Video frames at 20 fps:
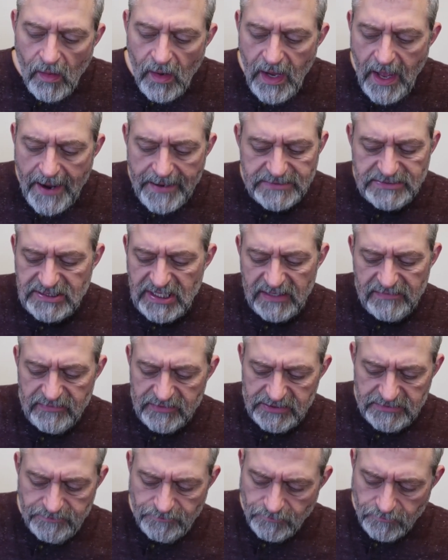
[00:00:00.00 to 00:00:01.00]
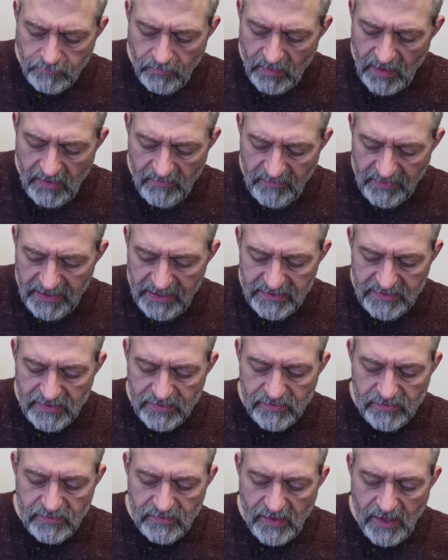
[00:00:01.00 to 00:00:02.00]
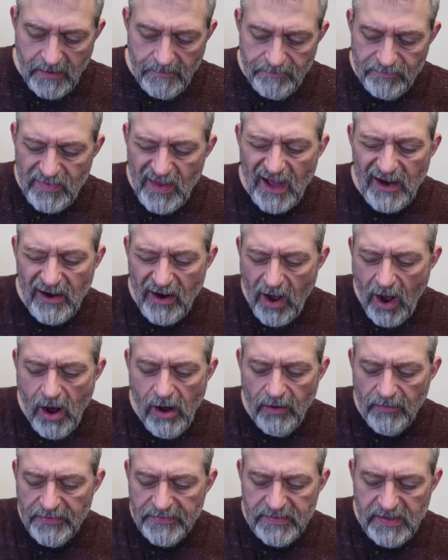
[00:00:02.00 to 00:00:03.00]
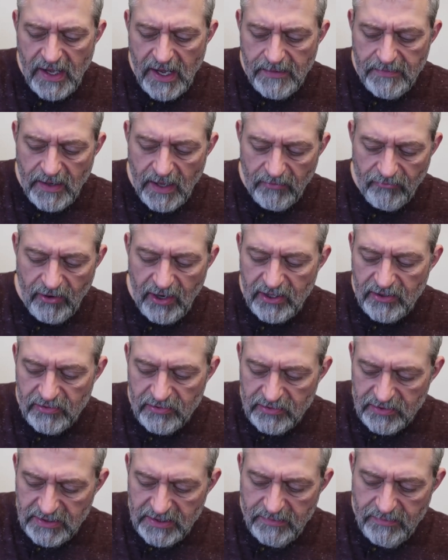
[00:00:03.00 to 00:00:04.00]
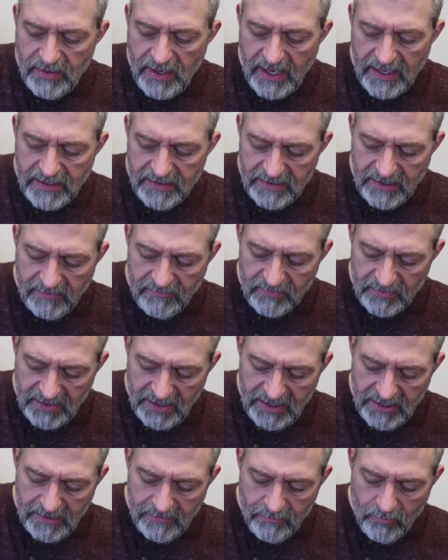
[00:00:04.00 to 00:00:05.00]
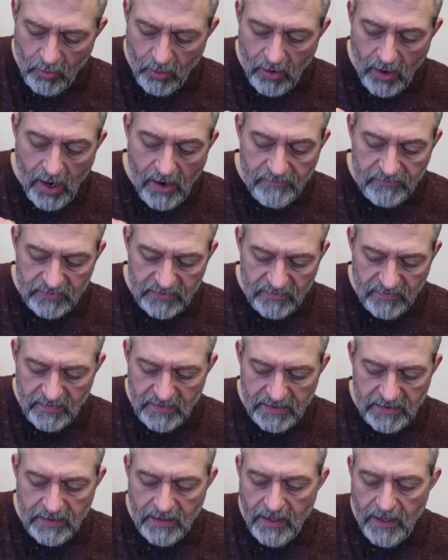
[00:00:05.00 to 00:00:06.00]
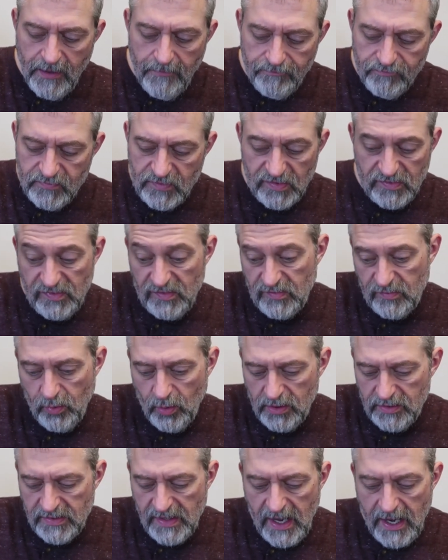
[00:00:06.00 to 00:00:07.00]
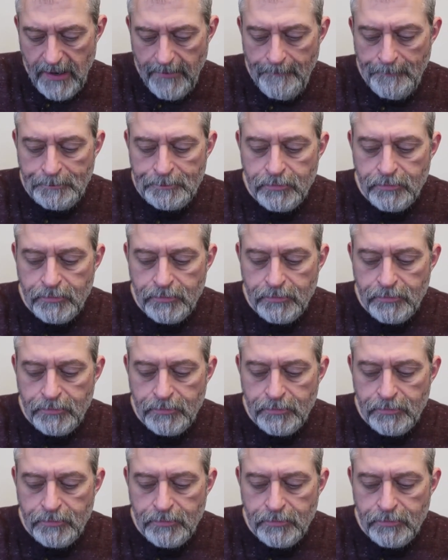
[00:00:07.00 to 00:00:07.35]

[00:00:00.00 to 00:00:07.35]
Yeah, I could definitely eat this, not all the time, not regularly, but I could definitely eat it more often than just this one time.